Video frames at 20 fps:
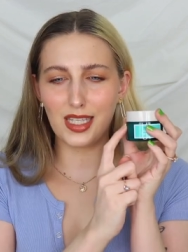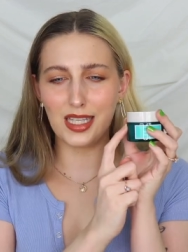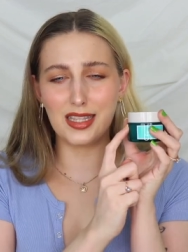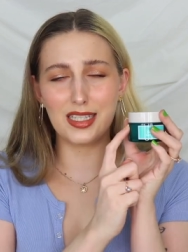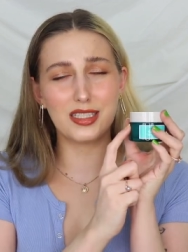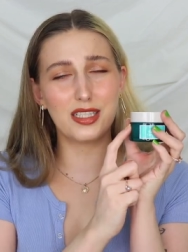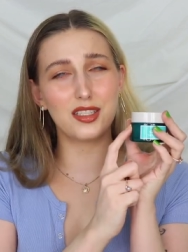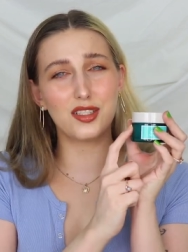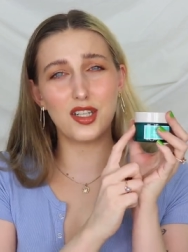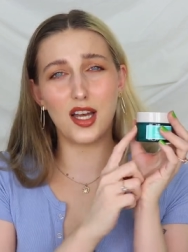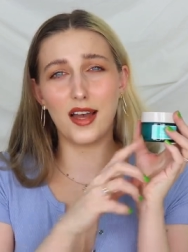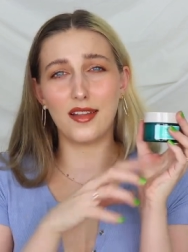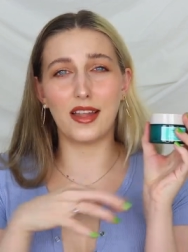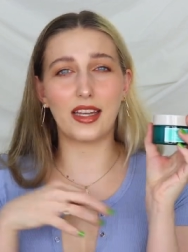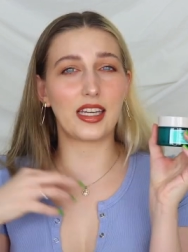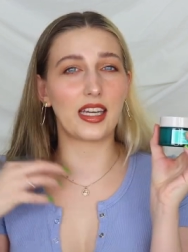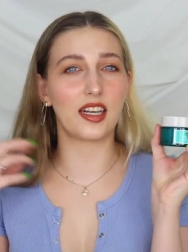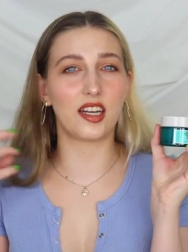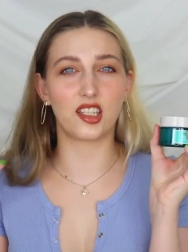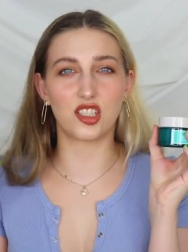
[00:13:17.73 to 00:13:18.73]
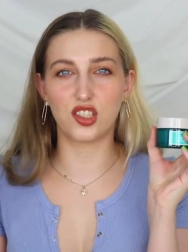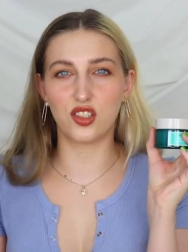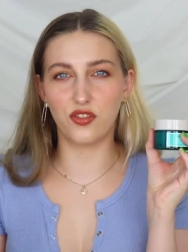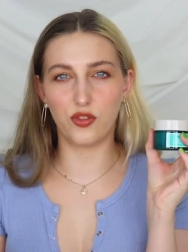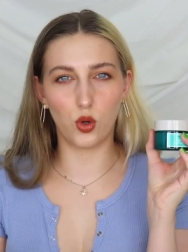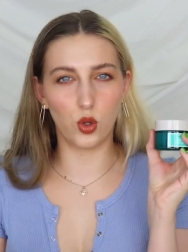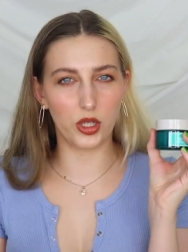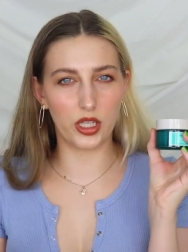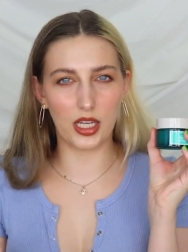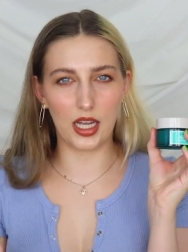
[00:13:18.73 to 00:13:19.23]
This is not like an
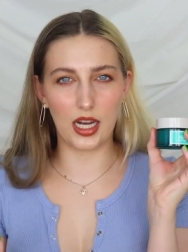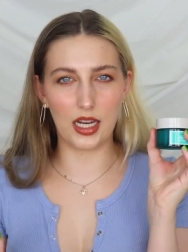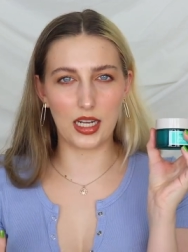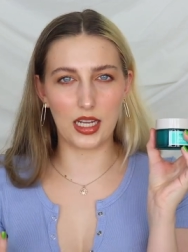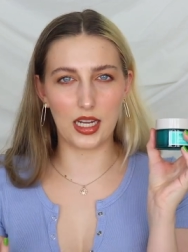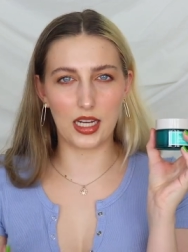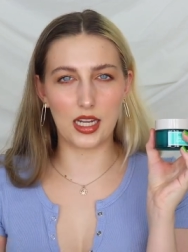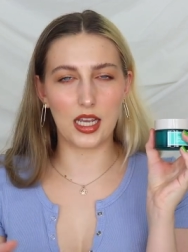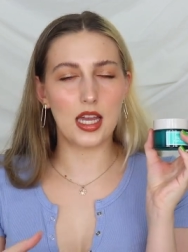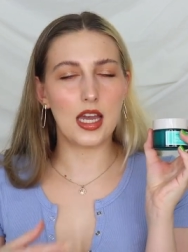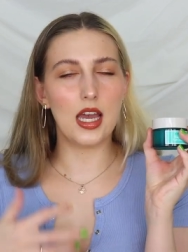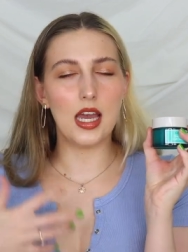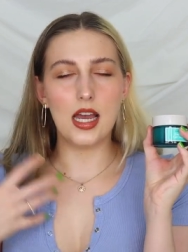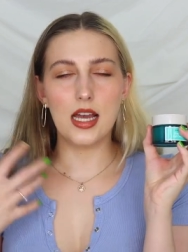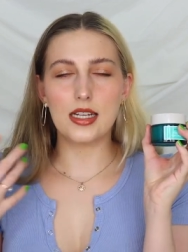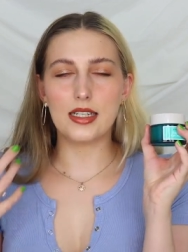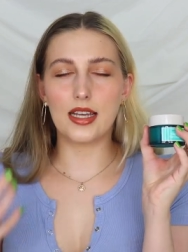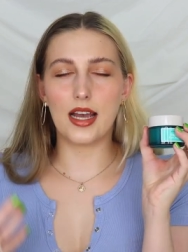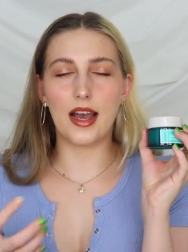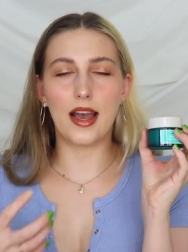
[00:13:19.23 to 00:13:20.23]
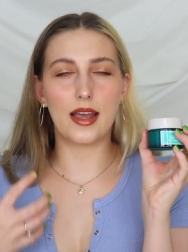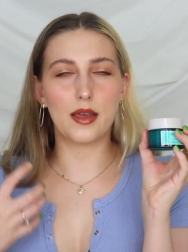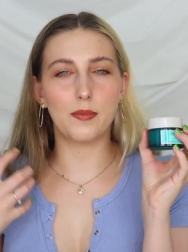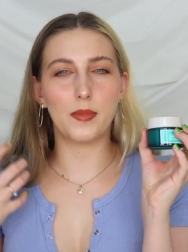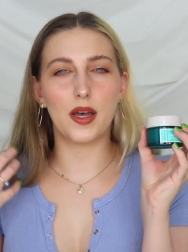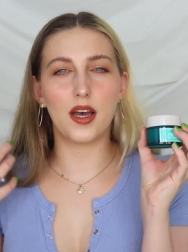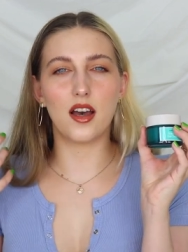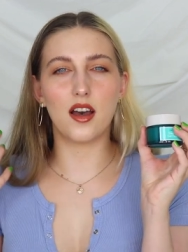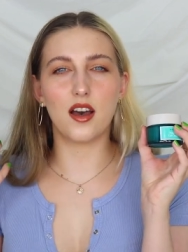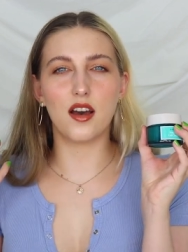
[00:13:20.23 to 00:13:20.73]
exfoliating type
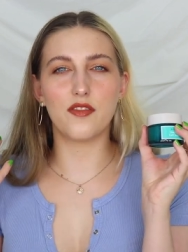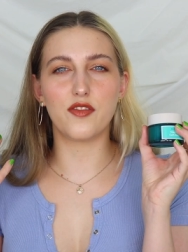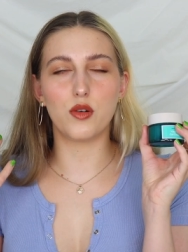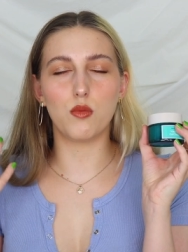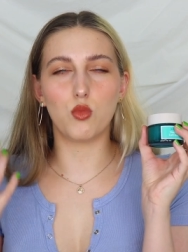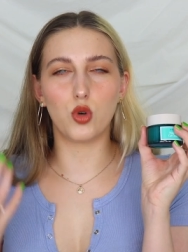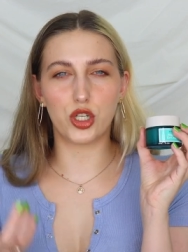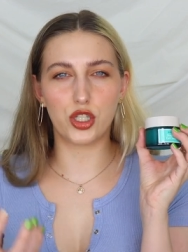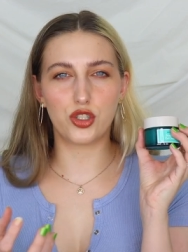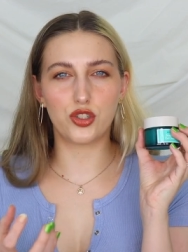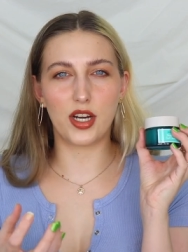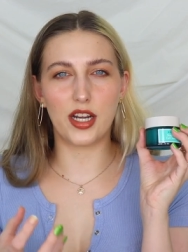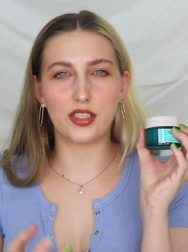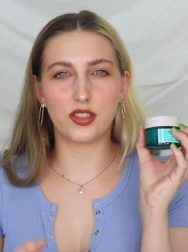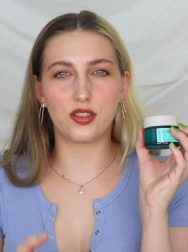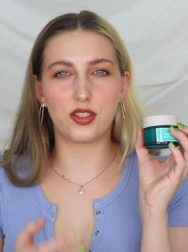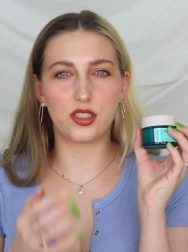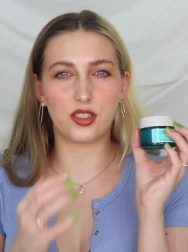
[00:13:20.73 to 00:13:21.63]
of moisturizer.